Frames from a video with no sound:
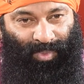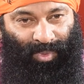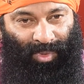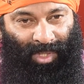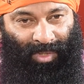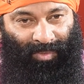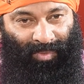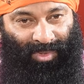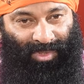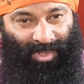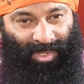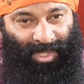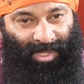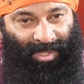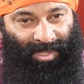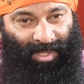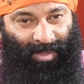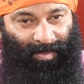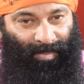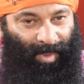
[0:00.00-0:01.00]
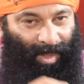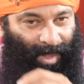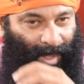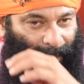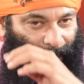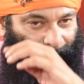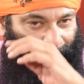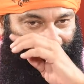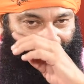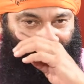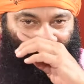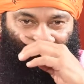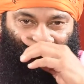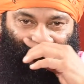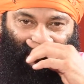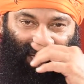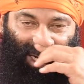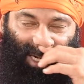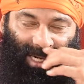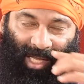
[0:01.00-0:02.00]
Pune was an Indian Bengali
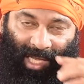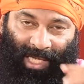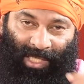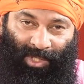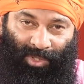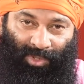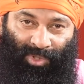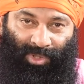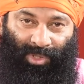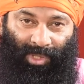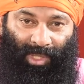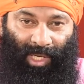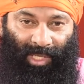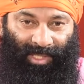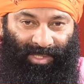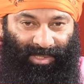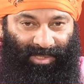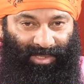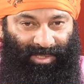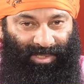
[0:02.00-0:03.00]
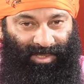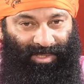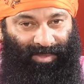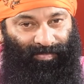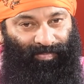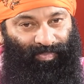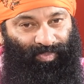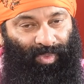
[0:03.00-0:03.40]
language writer.